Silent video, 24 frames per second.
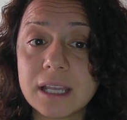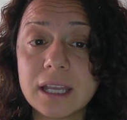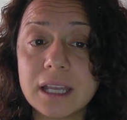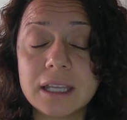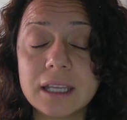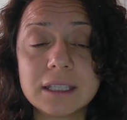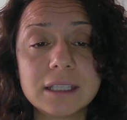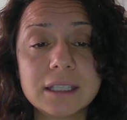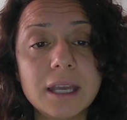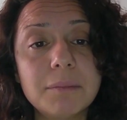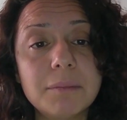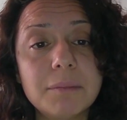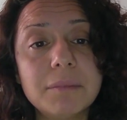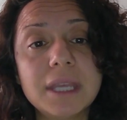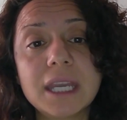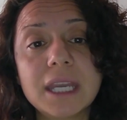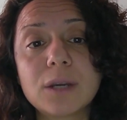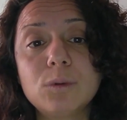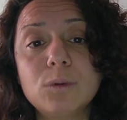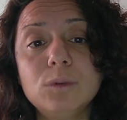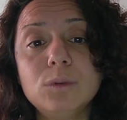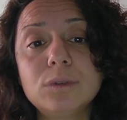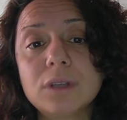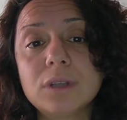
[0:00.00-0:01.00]
can be a
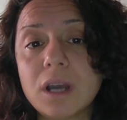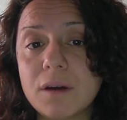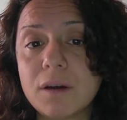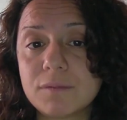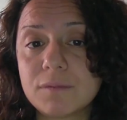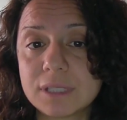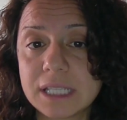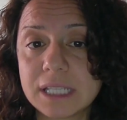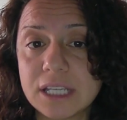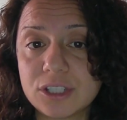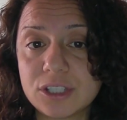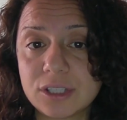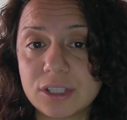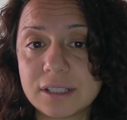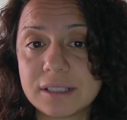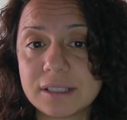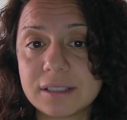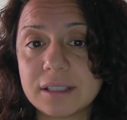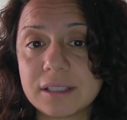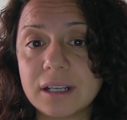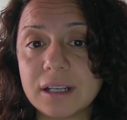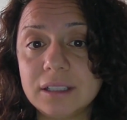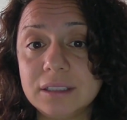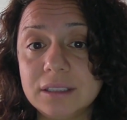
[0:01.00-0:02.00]
good conversation
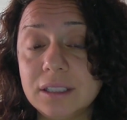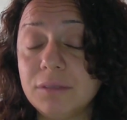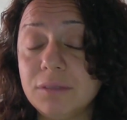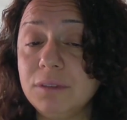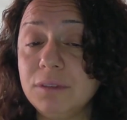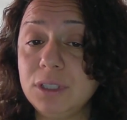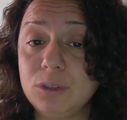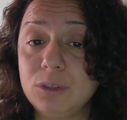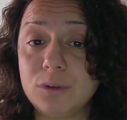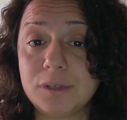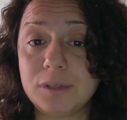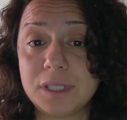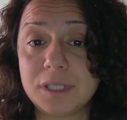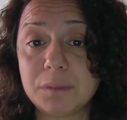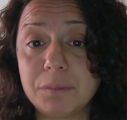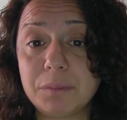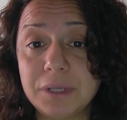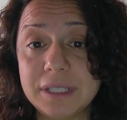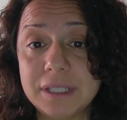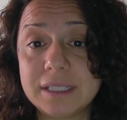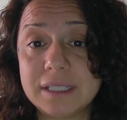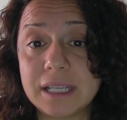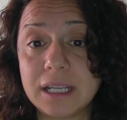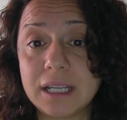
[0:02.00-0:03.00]
starter with your
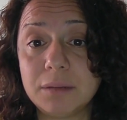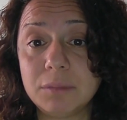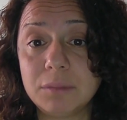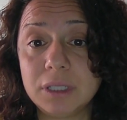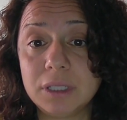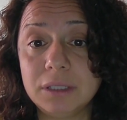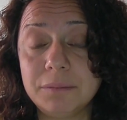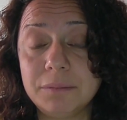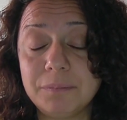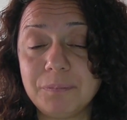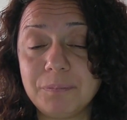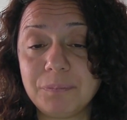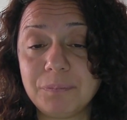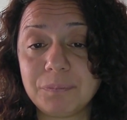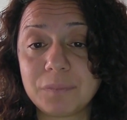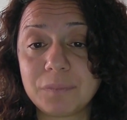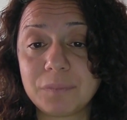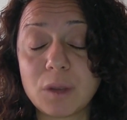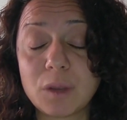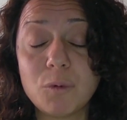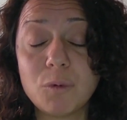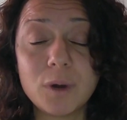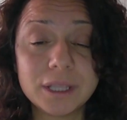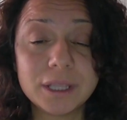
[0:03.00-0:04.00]
spirit animal.
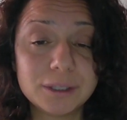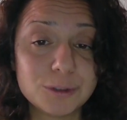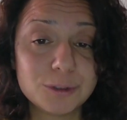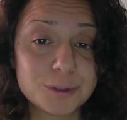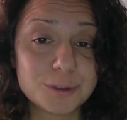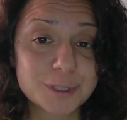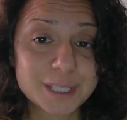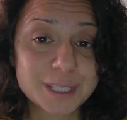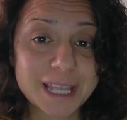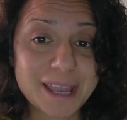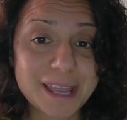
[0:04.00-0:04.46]
What do you say?